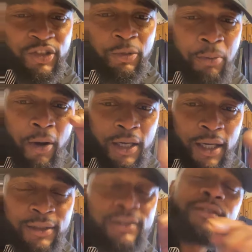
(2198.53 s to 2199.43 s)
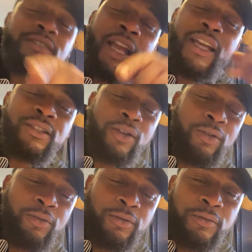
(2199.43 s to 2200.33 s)
Support us. Stay in
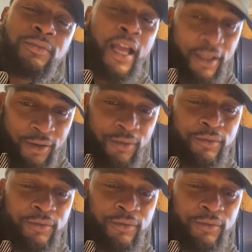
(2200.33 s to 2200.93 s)
tune. Thank you.